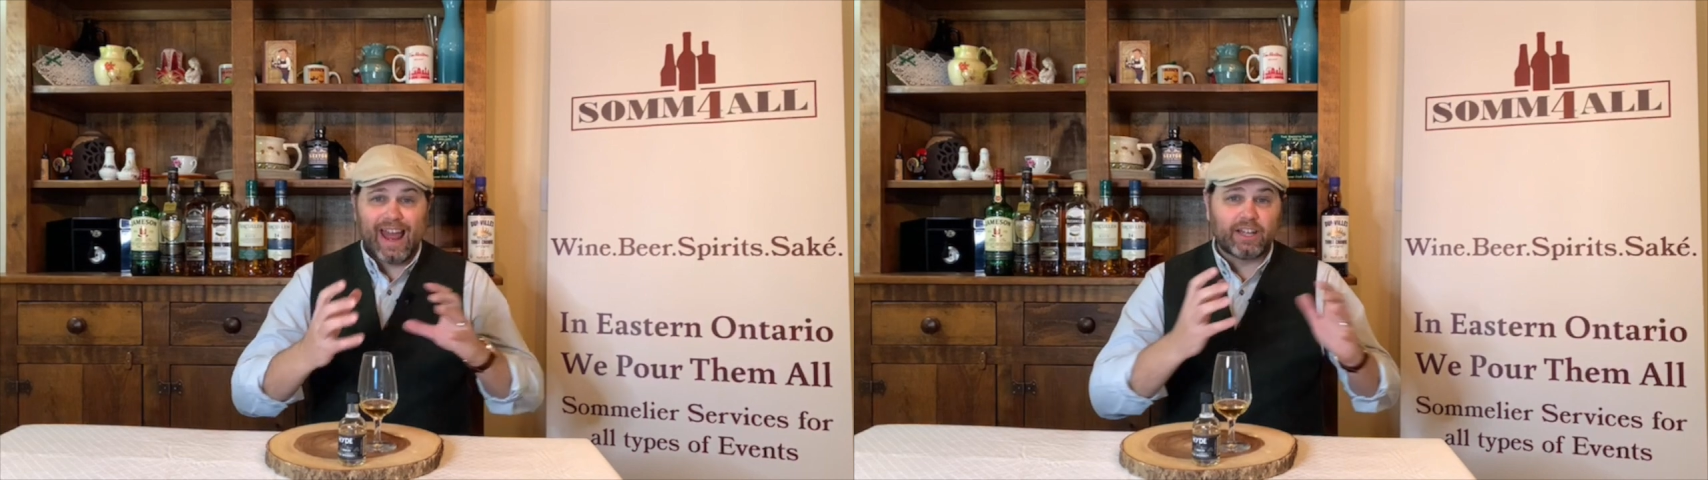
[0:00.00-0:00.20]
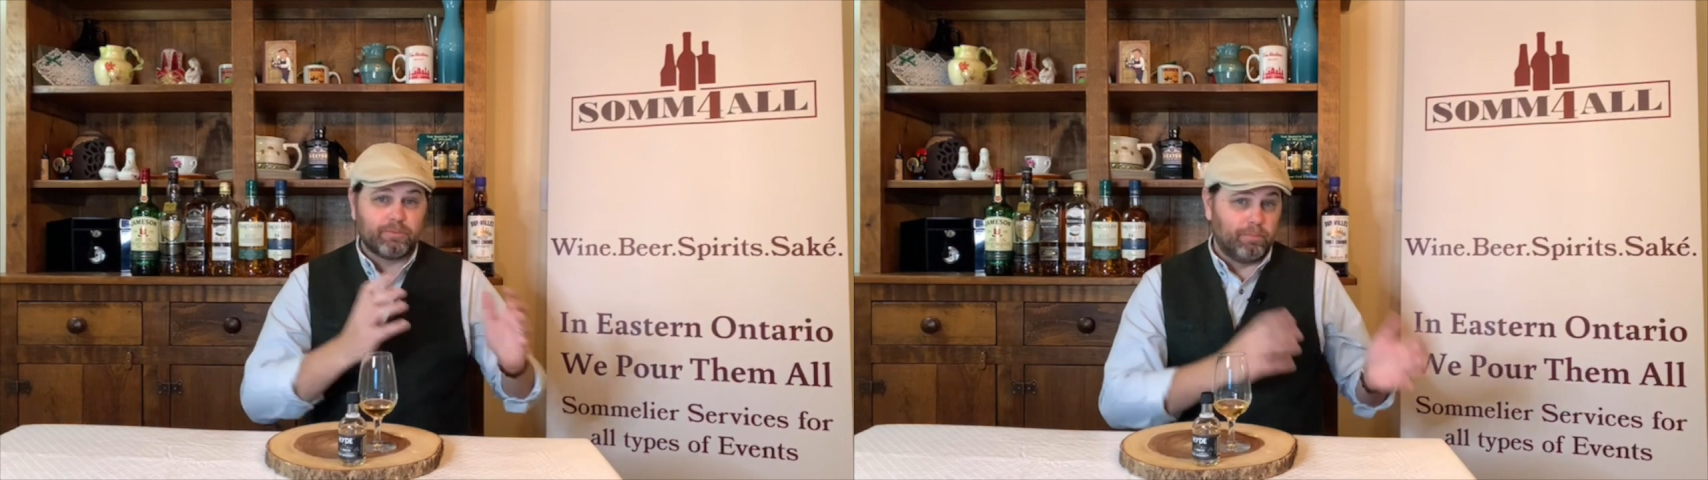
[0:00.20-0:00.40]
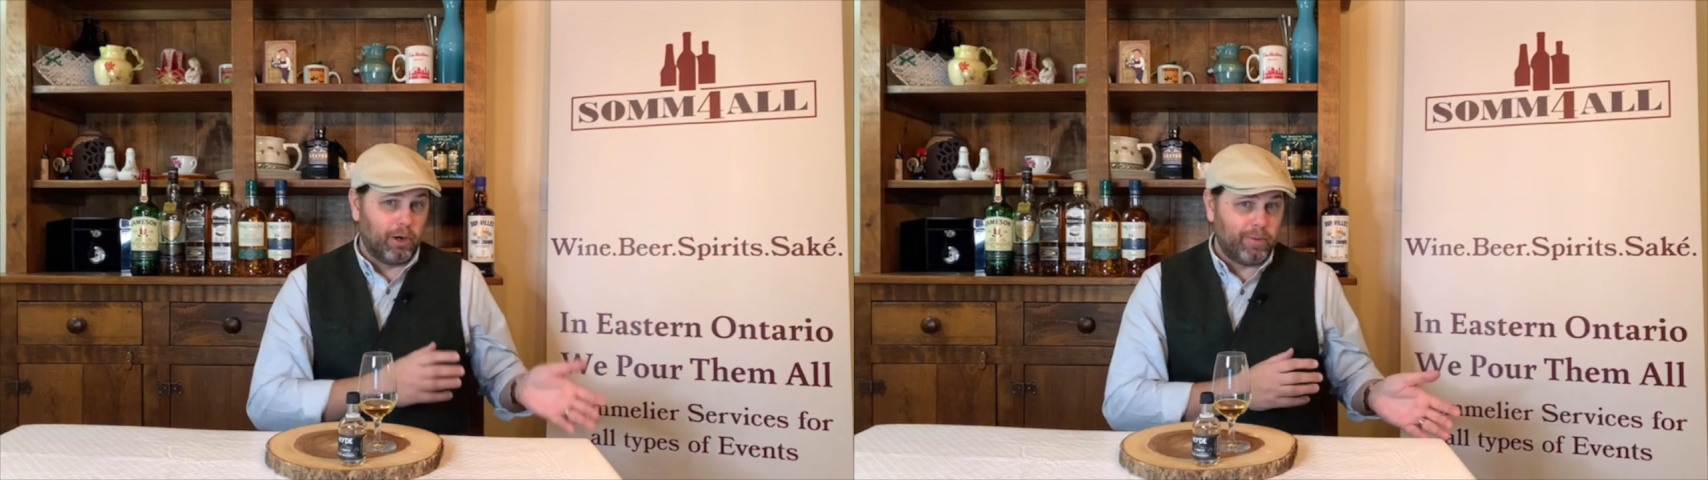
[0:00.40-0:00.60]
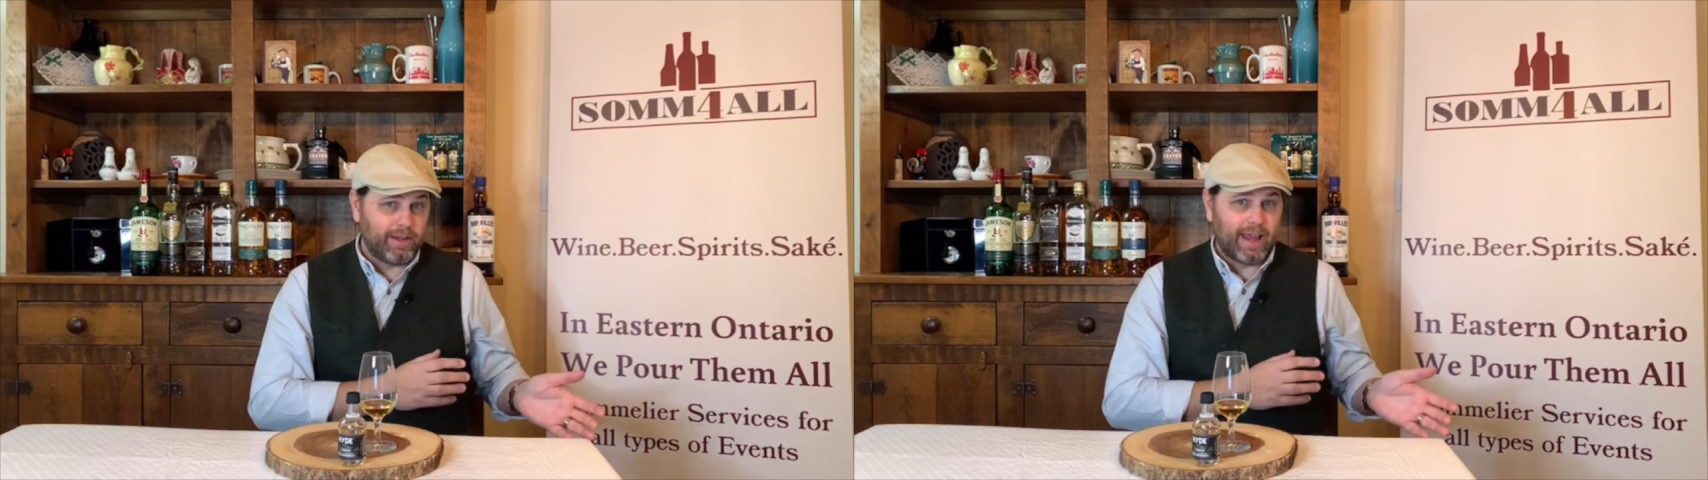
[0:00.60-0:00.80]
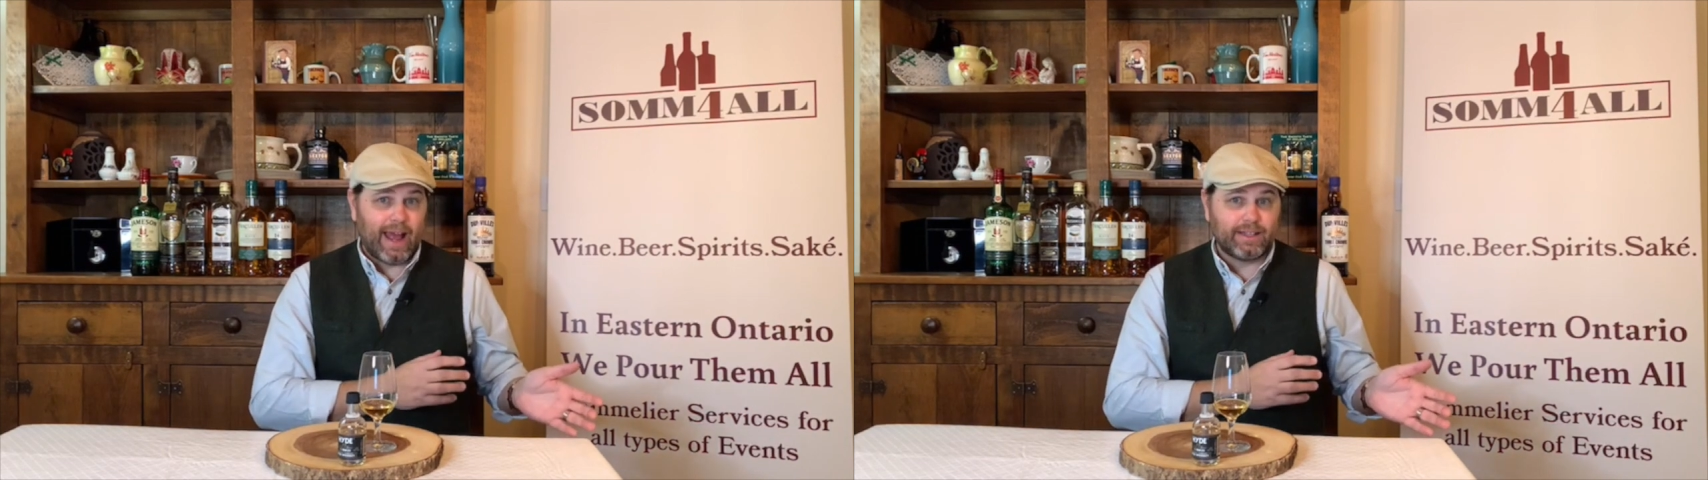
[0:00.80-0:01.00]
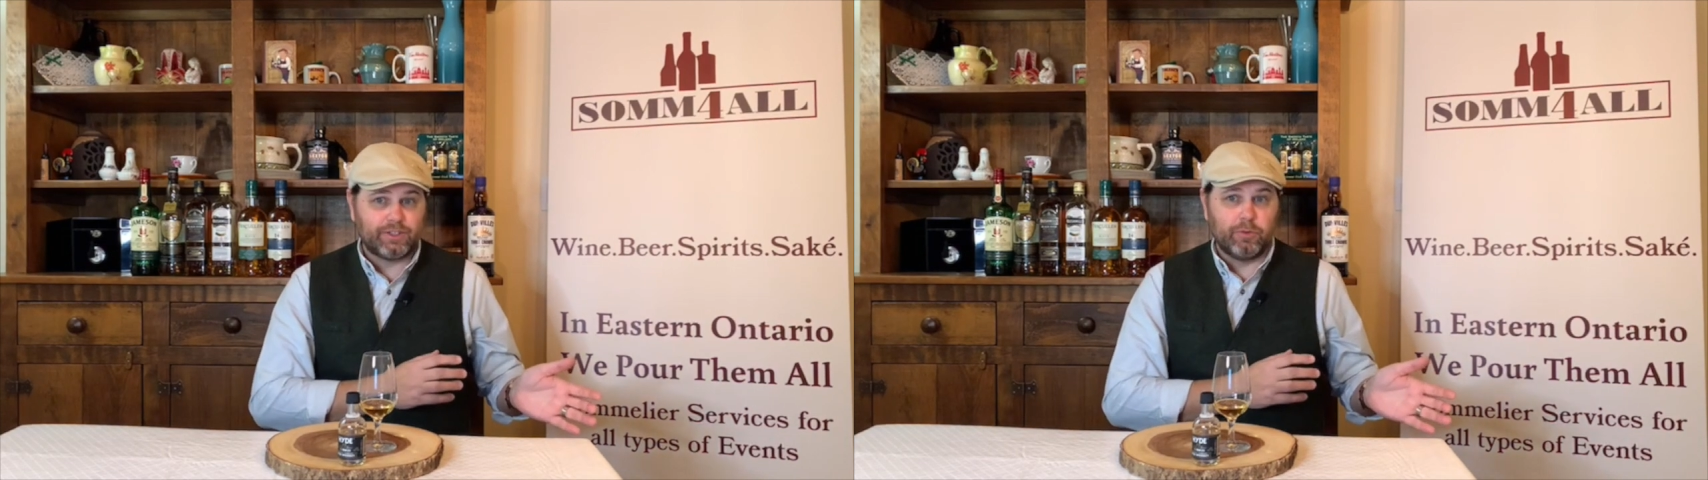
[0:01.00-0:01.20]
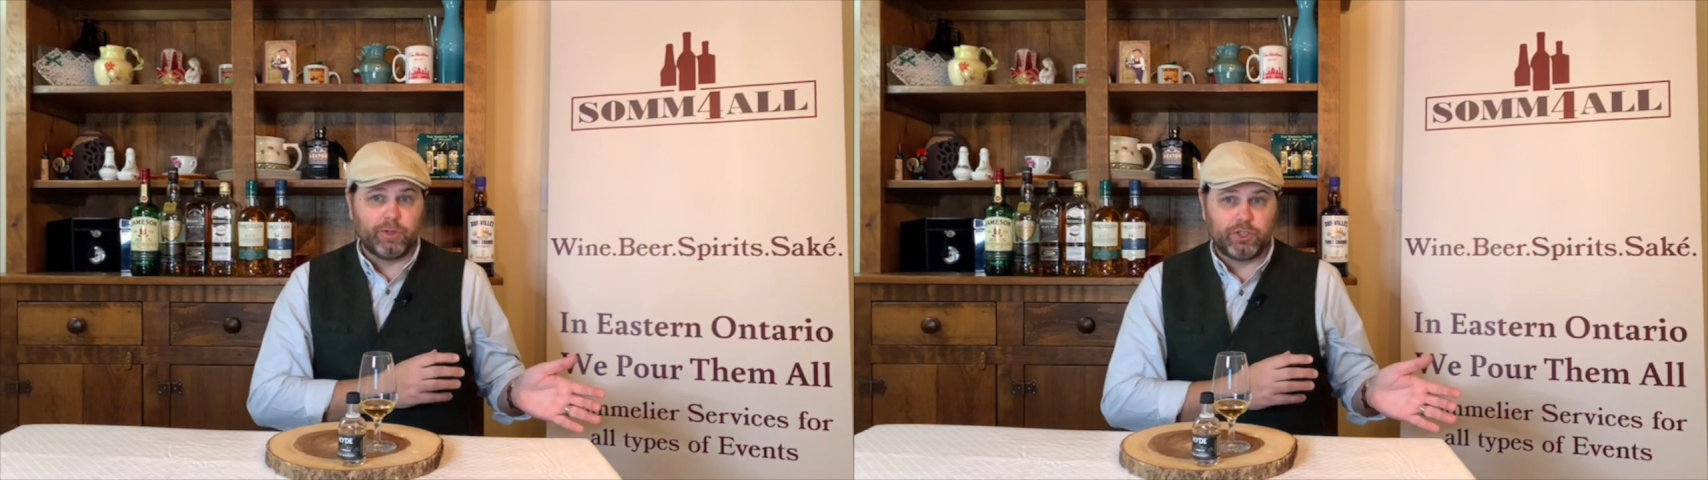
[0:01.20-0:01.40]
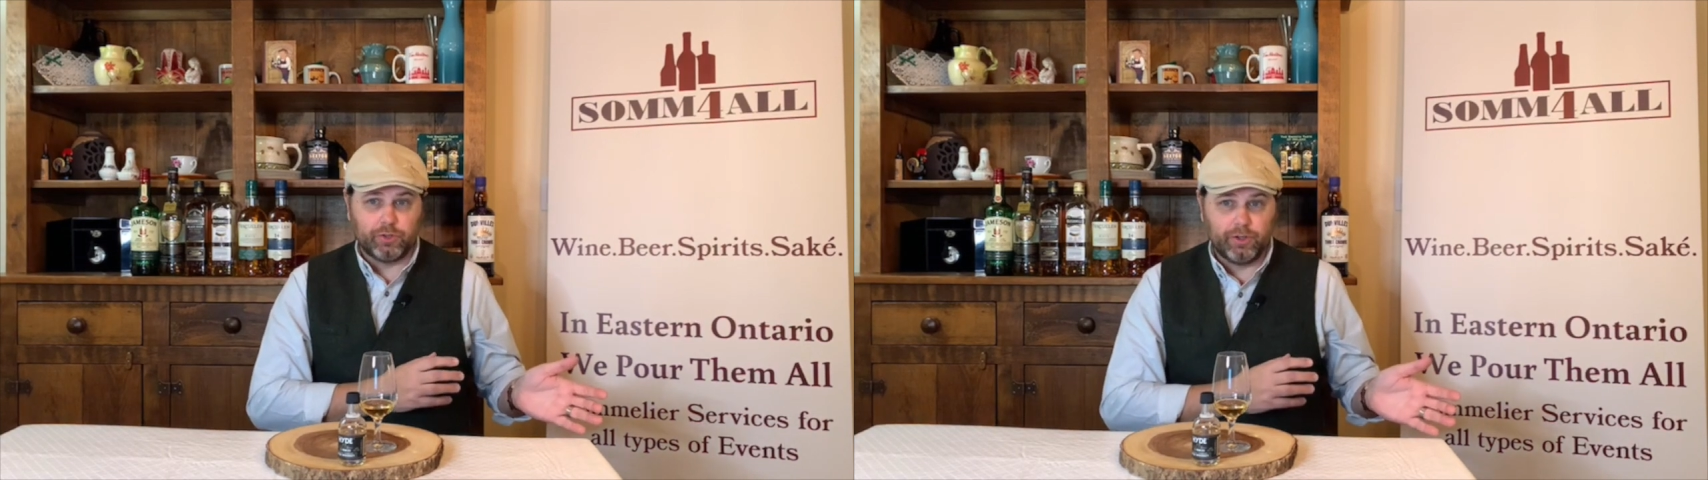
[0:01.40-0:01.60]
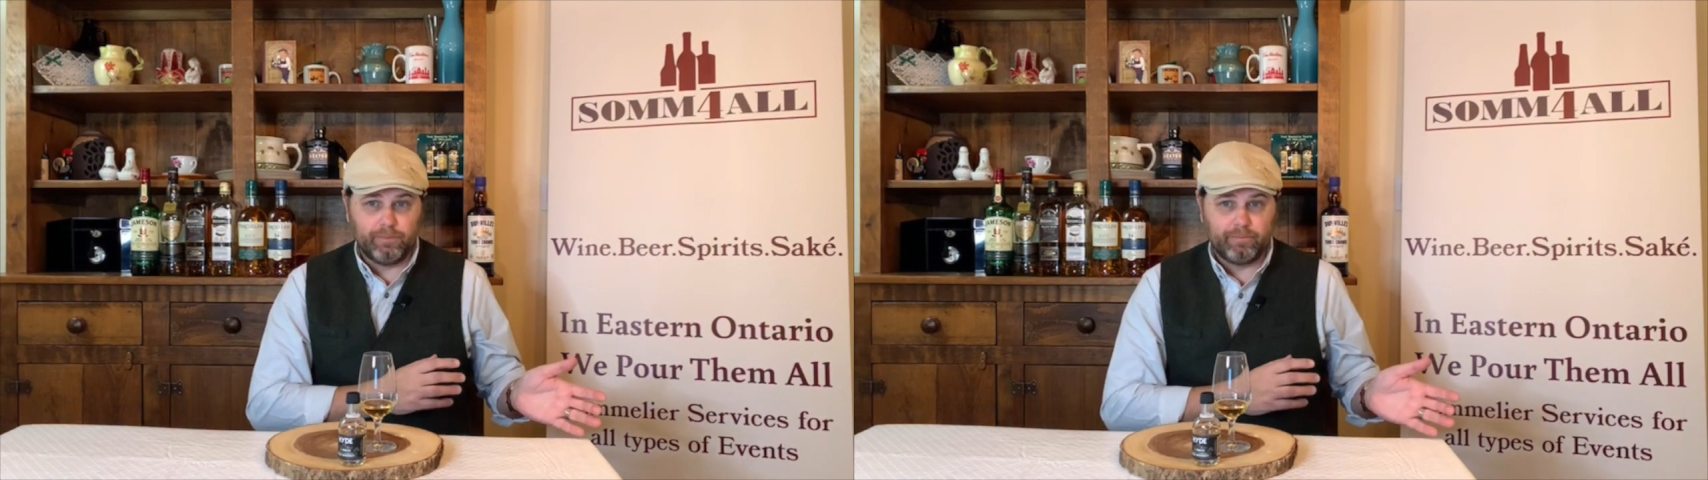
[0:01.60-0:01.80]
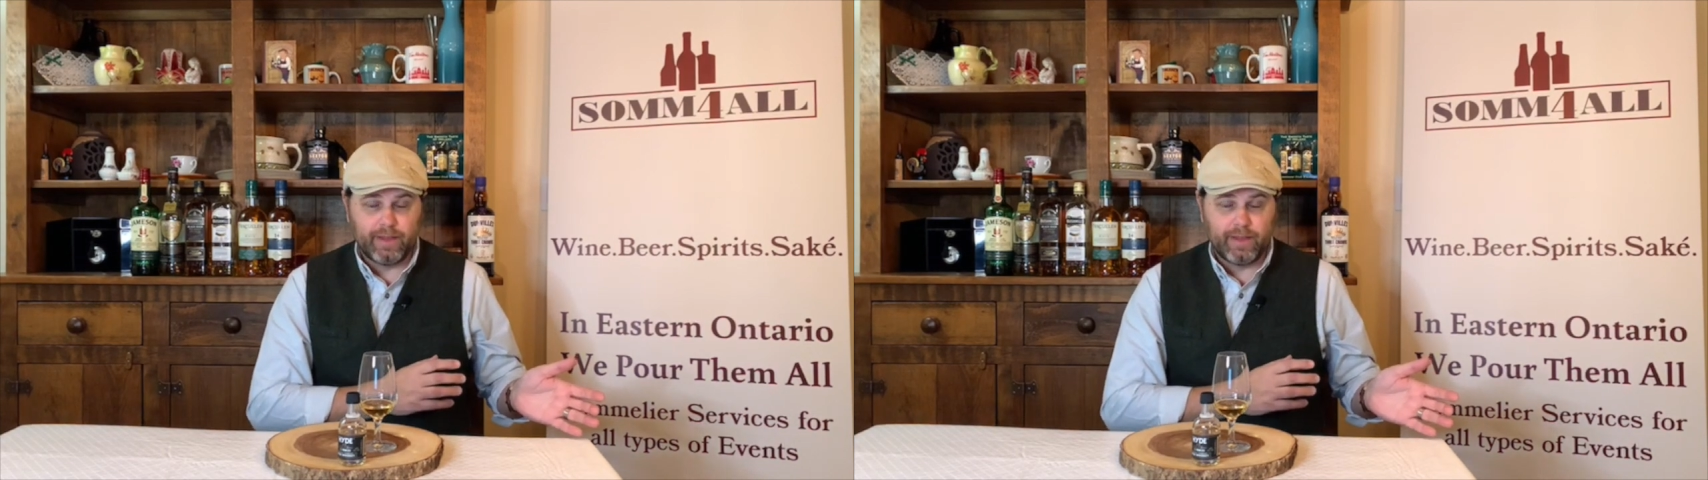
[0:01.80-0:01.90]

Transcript: ex-bourbon cask to mature.